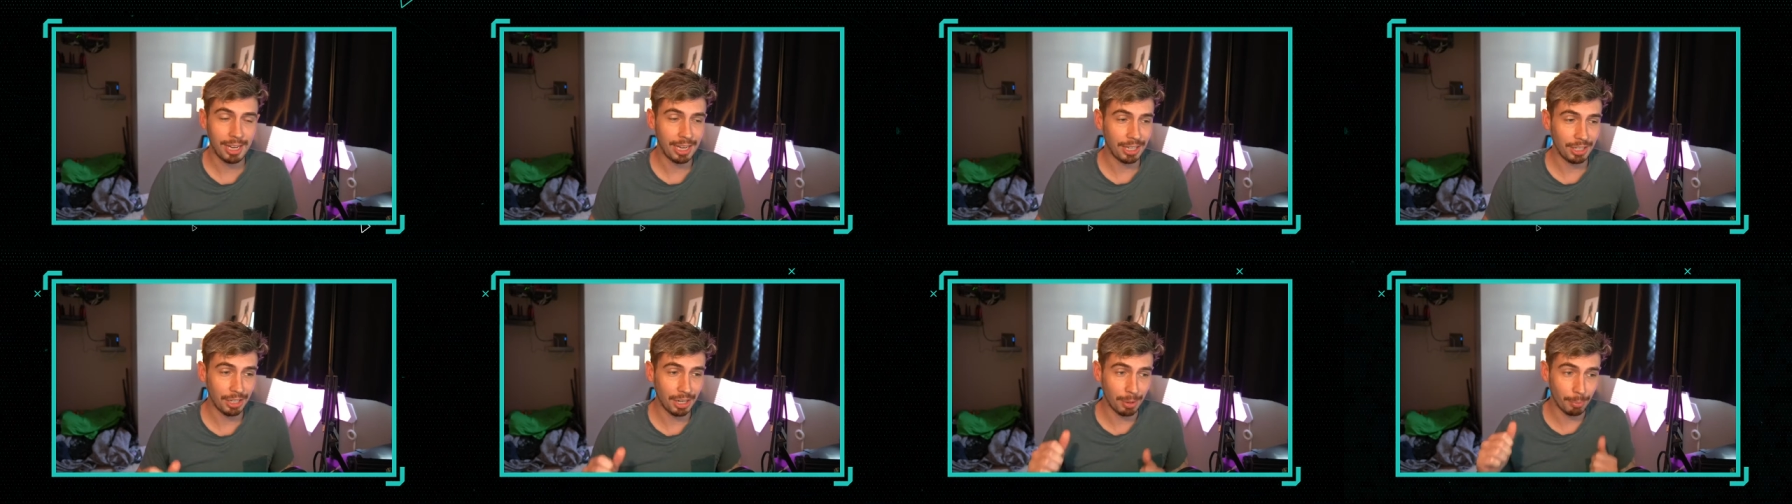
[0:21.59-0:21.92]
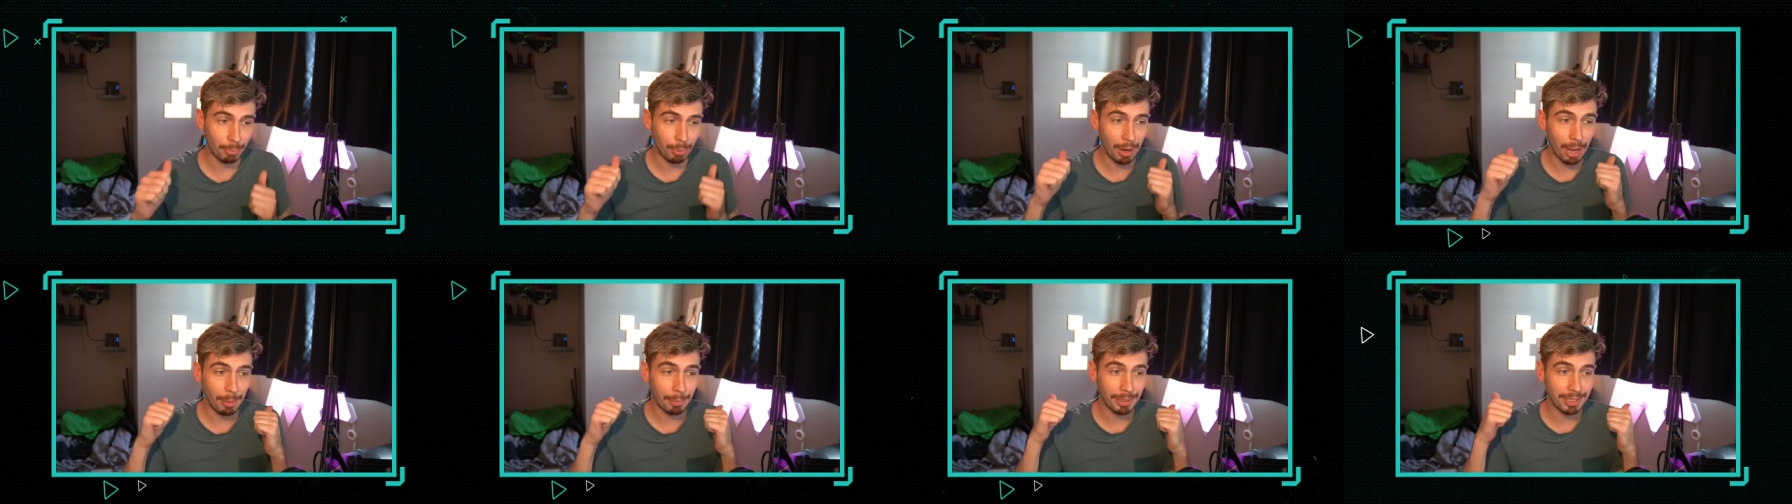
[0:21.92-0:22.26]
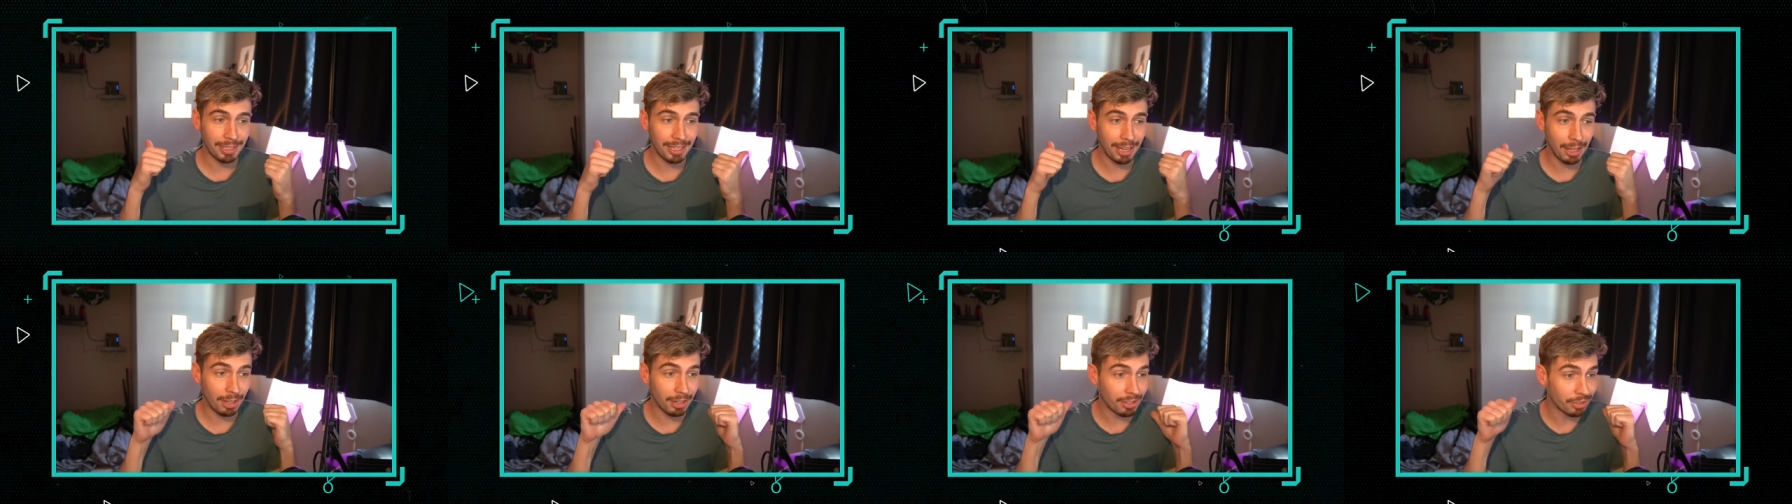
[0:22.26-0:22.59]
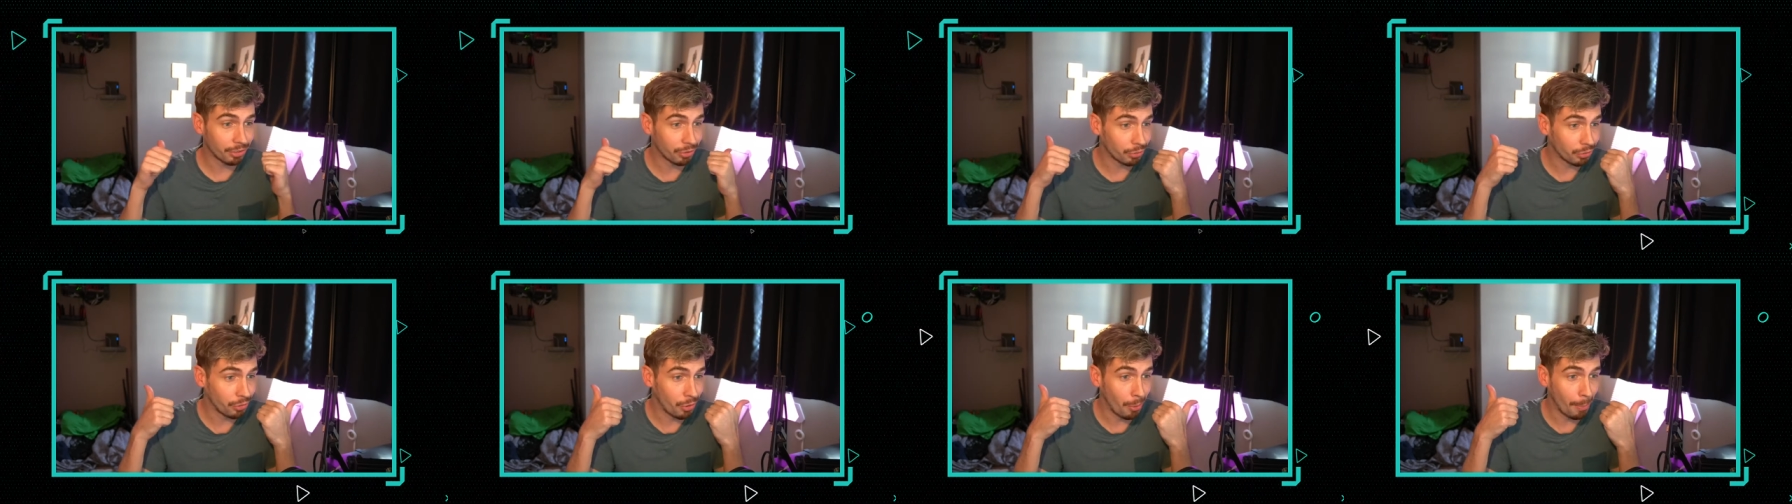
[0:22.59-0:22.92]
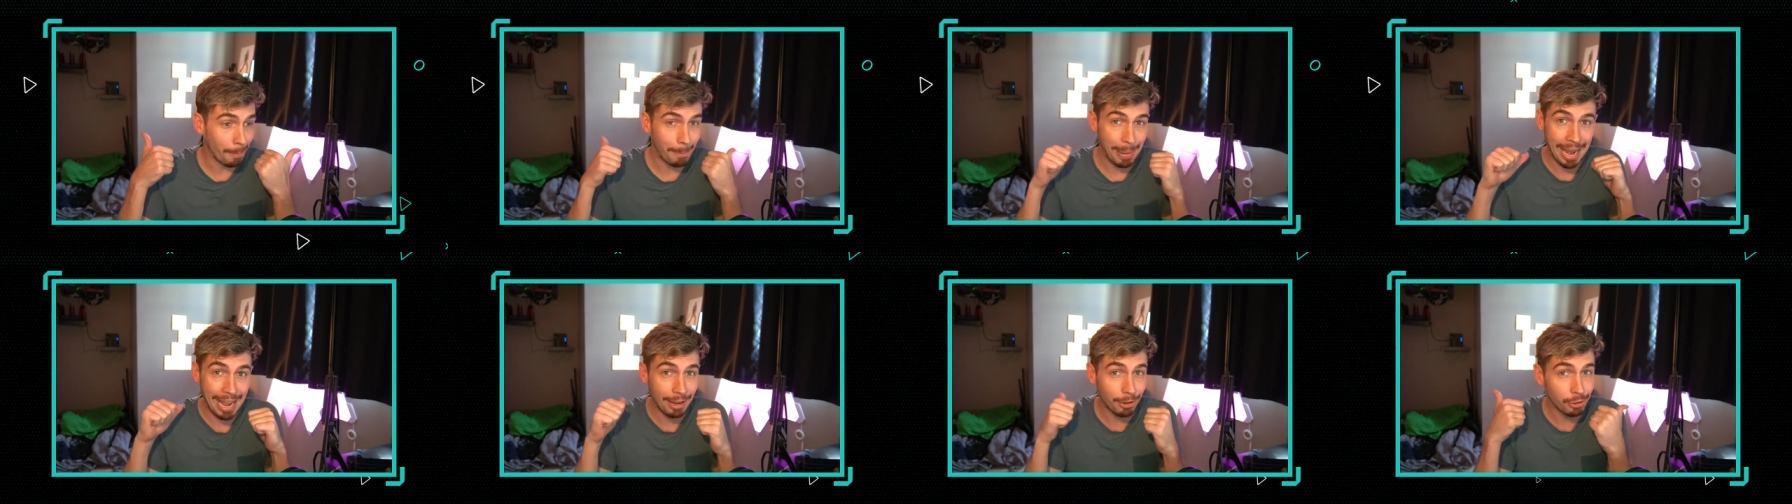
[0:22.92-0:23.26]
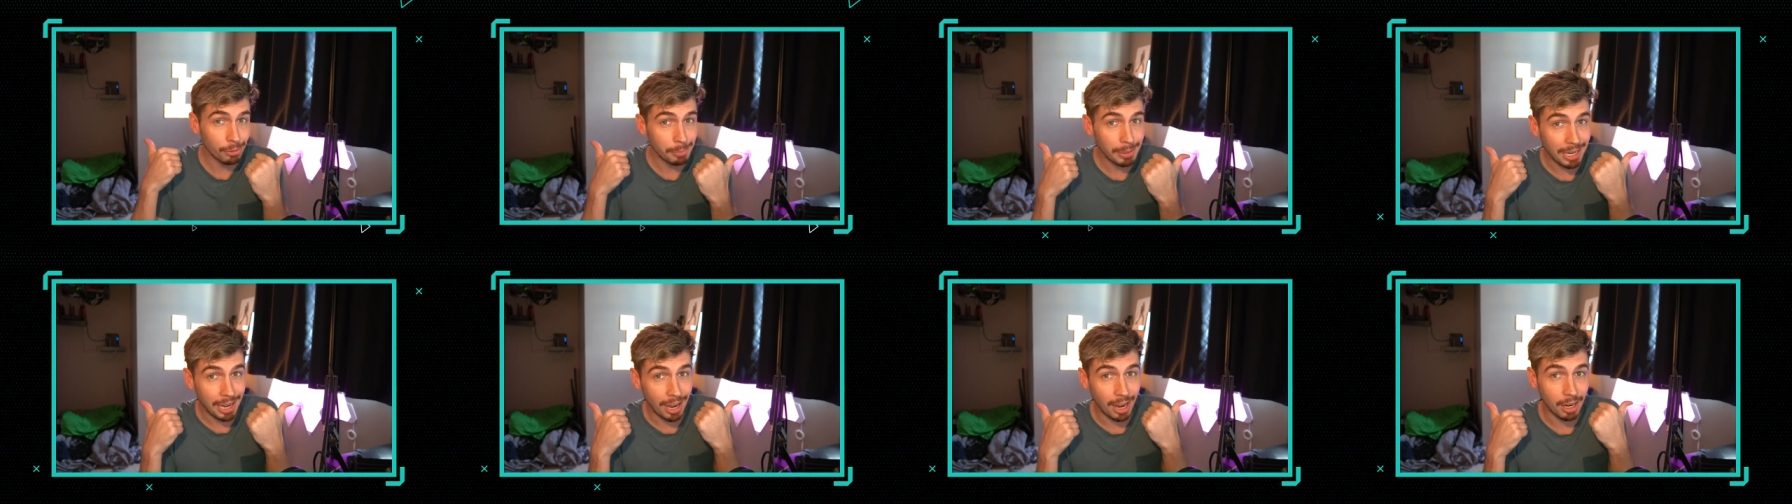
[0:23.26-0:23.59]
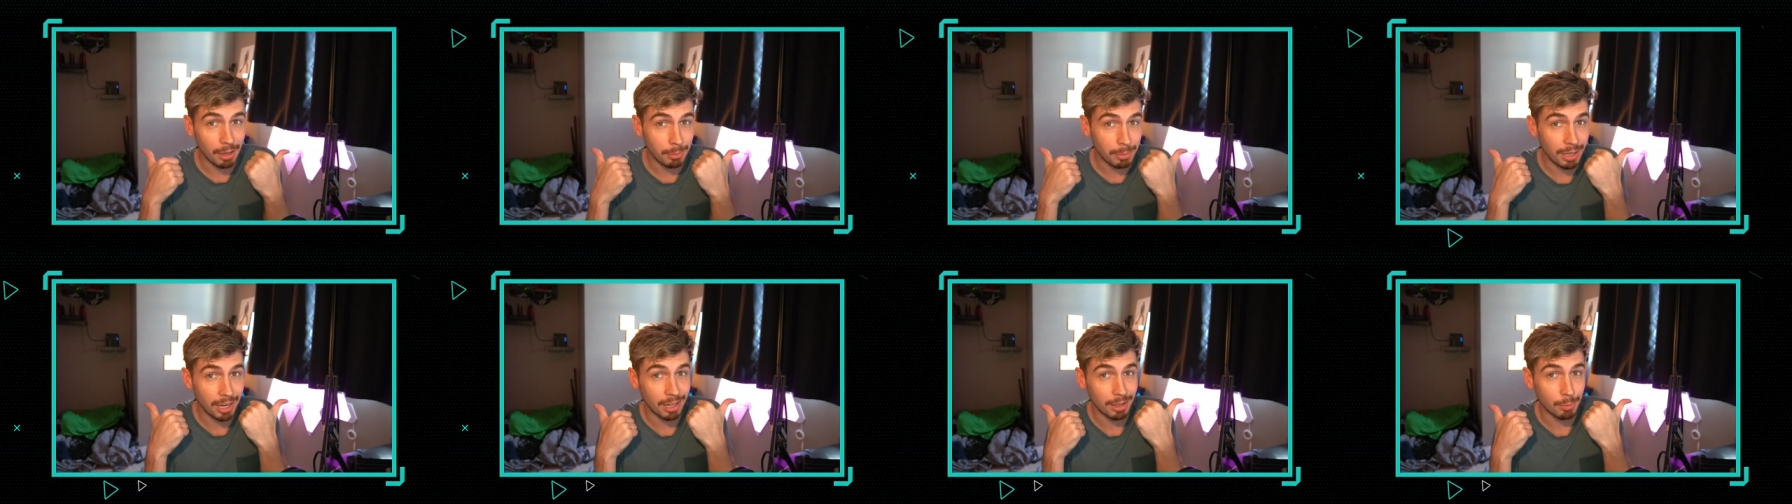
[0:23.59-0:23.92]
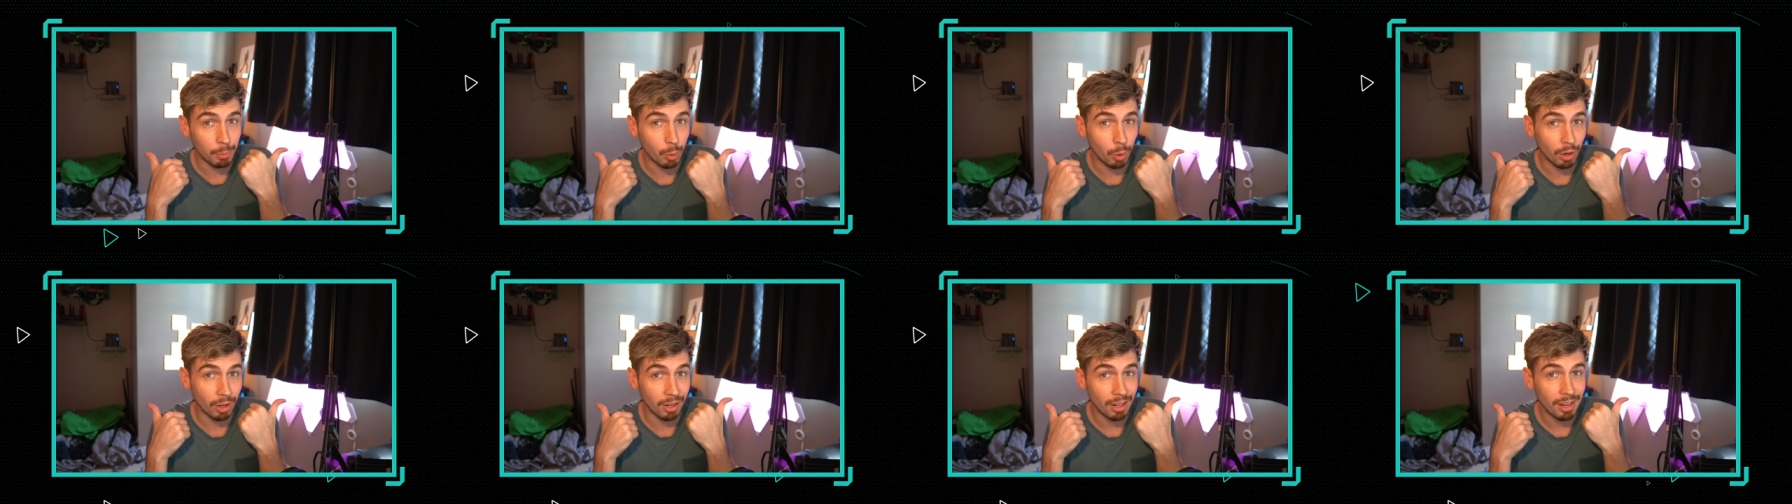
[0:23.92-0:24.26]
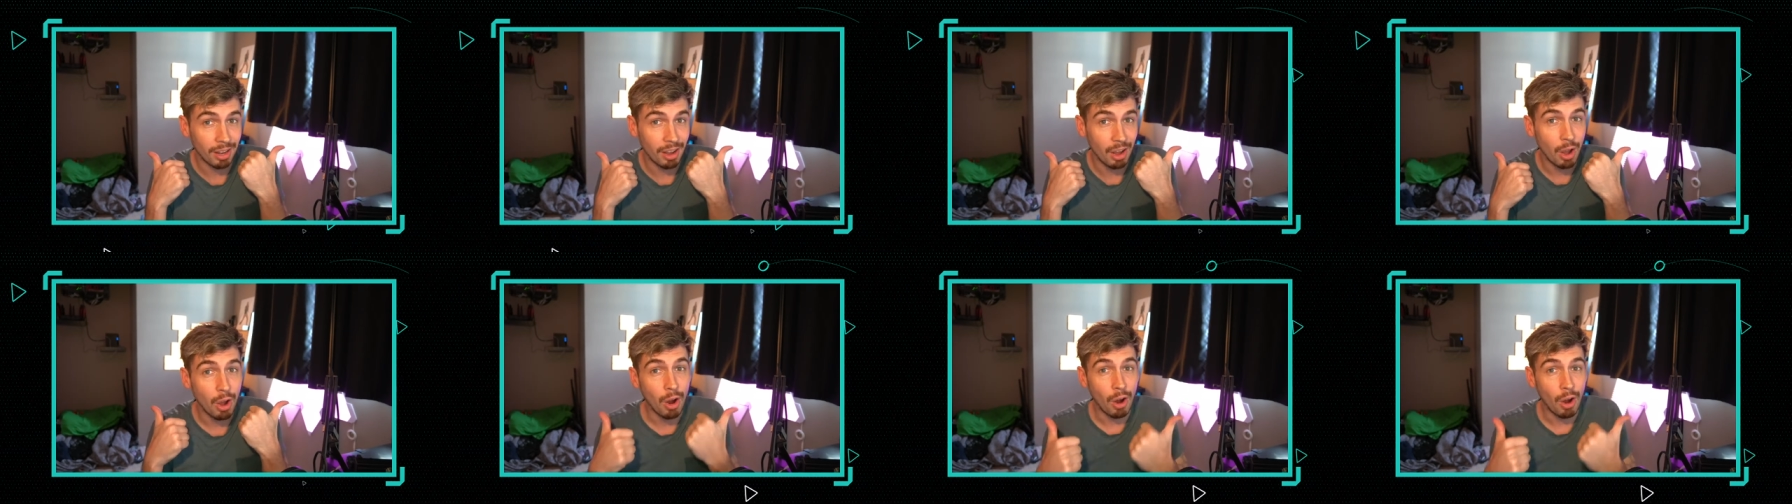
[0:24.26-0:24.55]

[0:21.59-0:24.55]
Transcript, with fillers: and you can probably tell because there's no banner behind me anymore.